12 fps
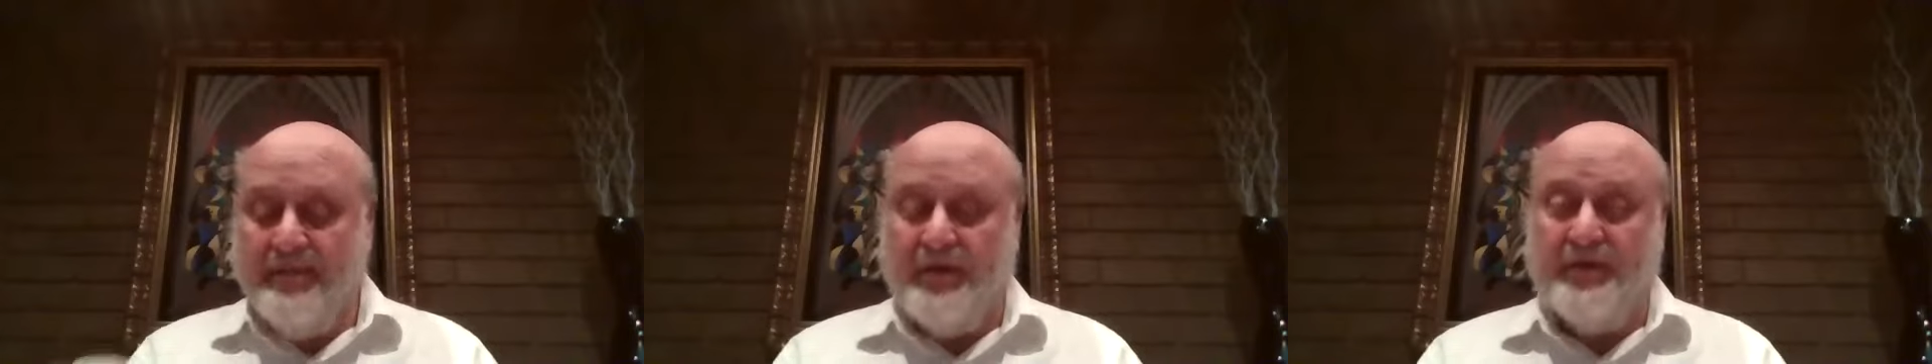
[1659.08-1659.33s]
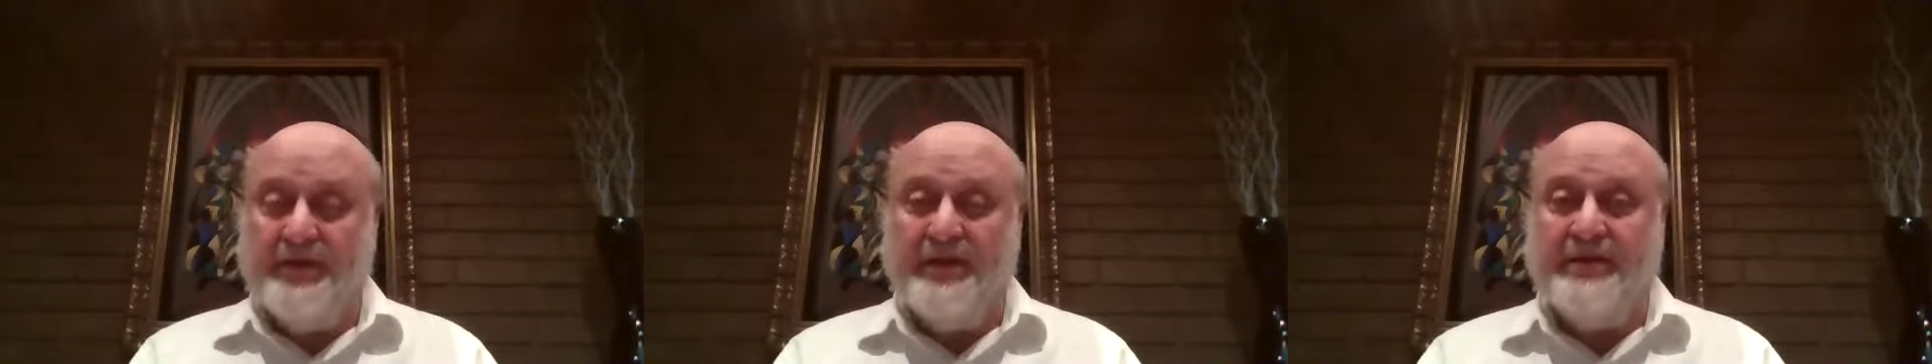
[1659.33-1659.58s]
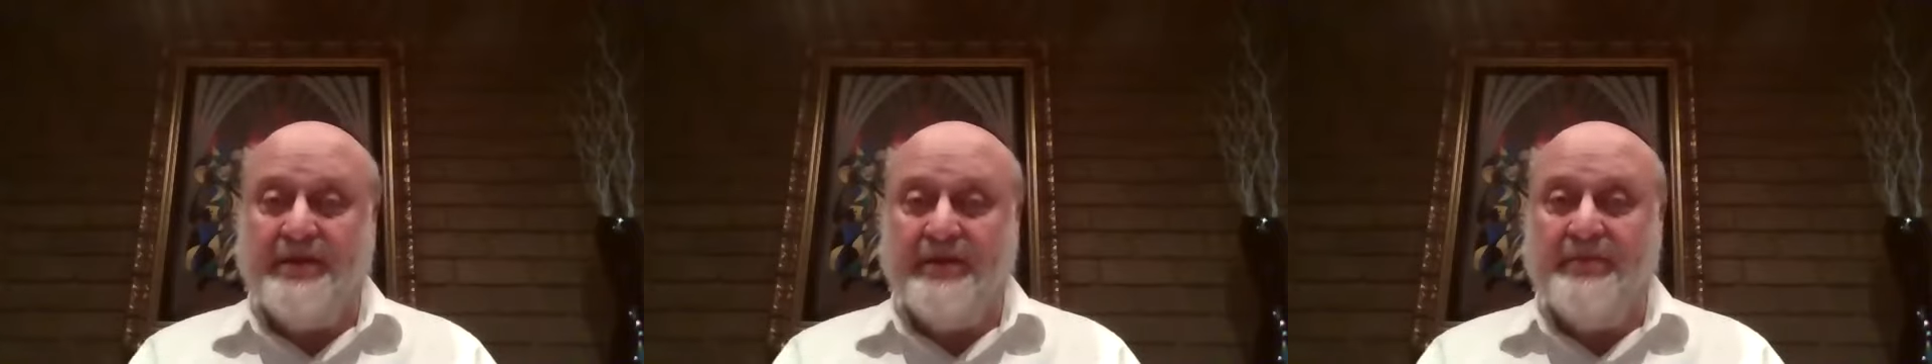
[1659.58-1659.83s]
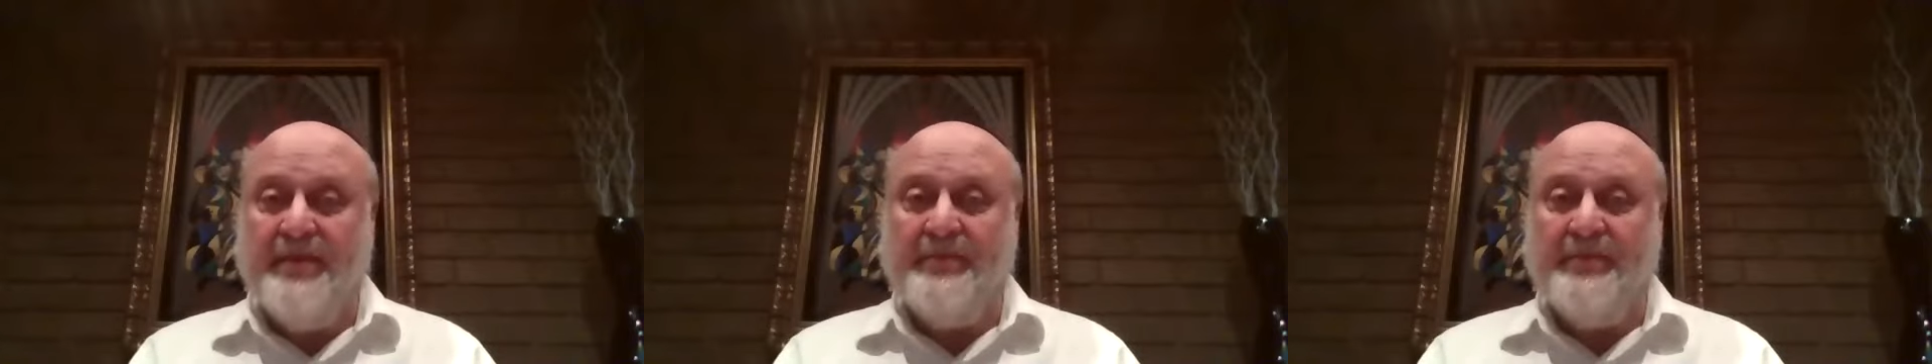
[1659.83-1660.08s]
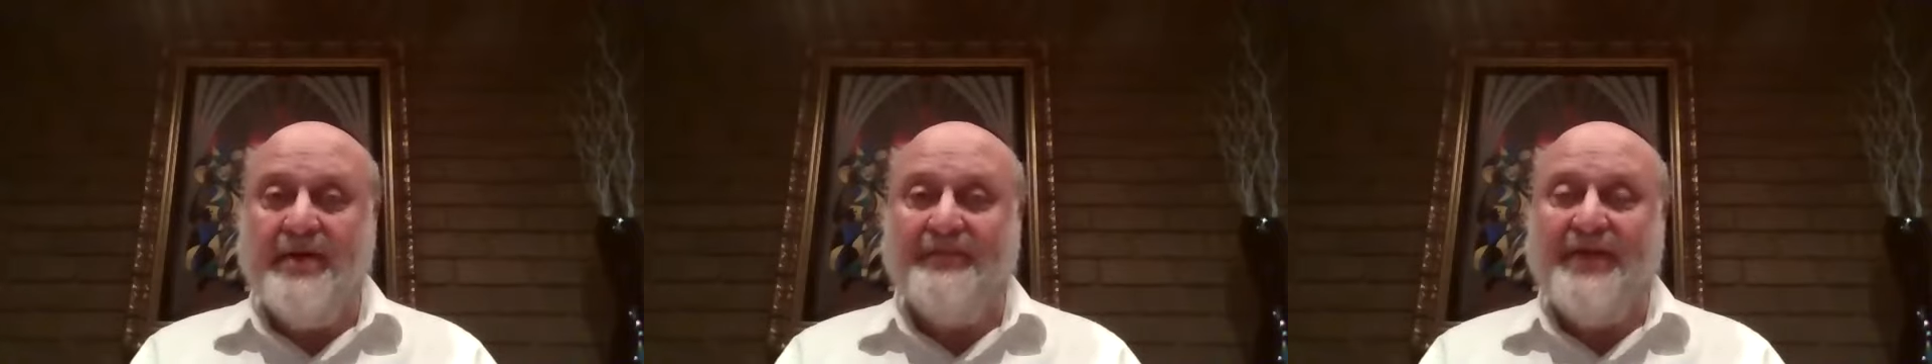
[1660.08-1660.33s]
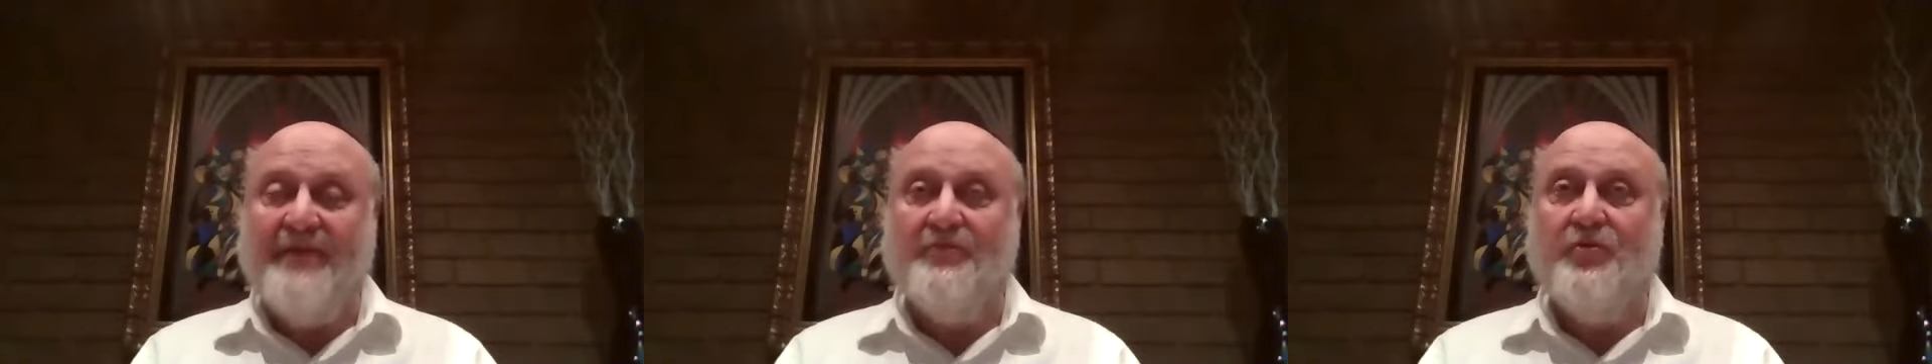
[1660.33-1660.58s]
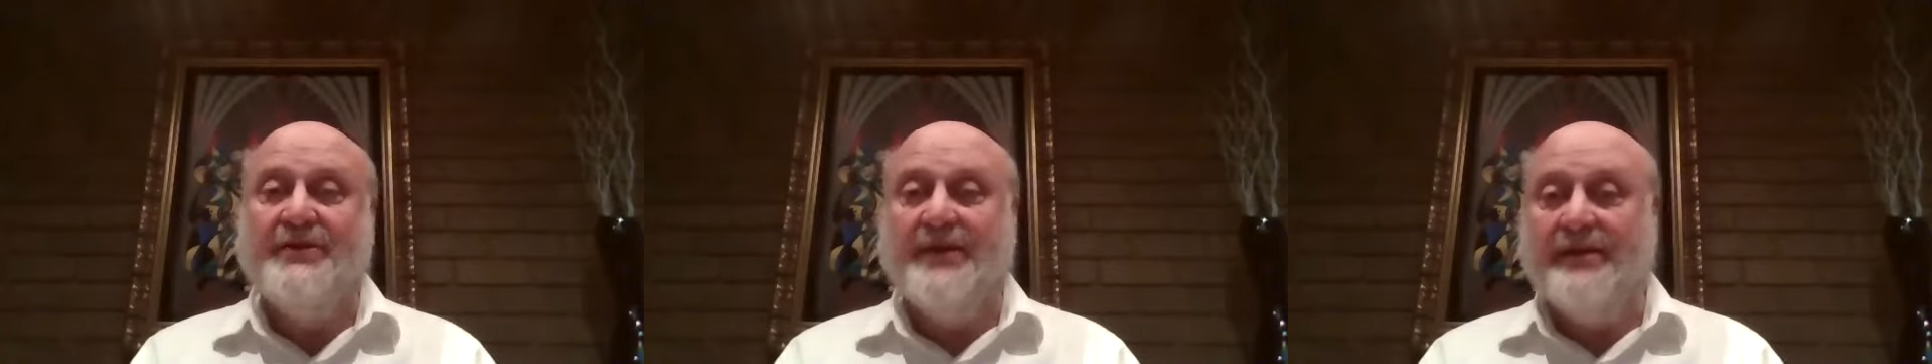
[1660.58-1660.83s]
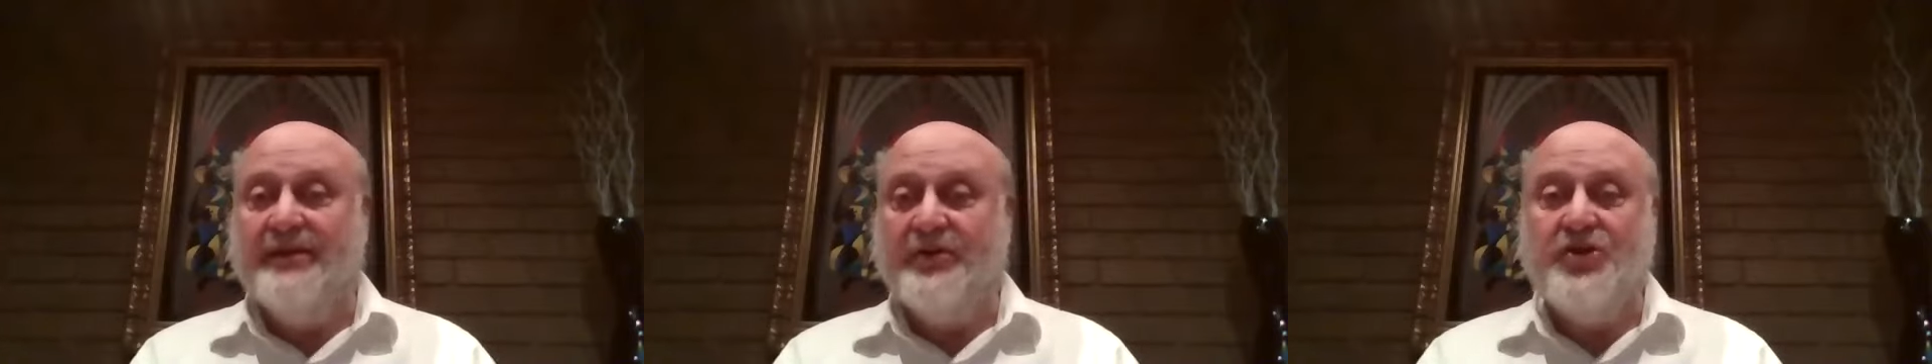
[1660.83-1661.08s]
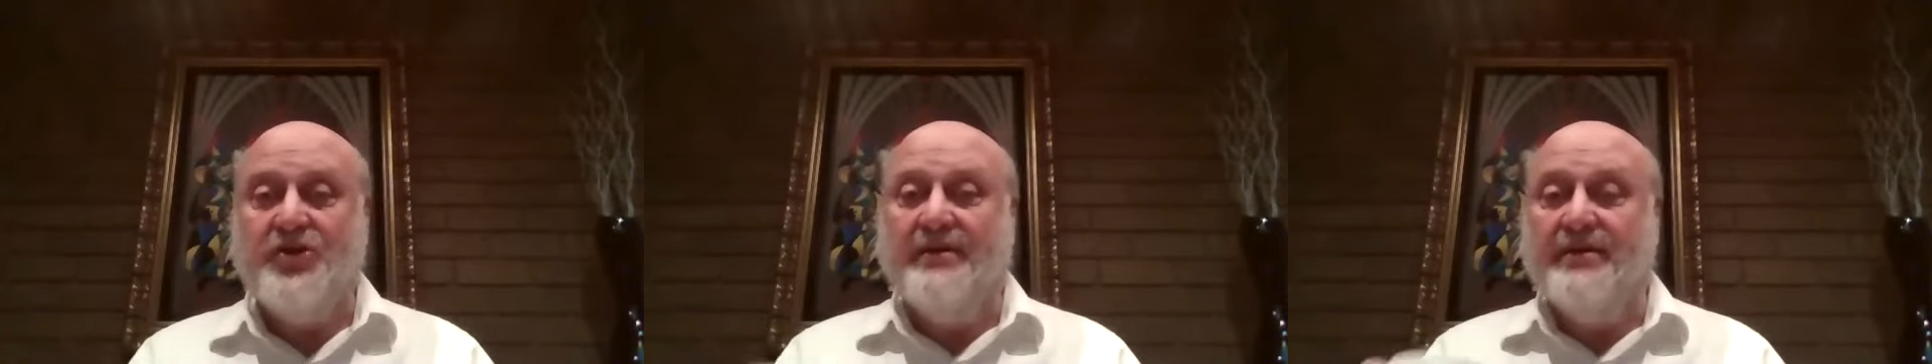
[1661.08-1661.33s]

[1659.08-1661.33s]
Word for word: Because you, remember, you have to have more sun than shade.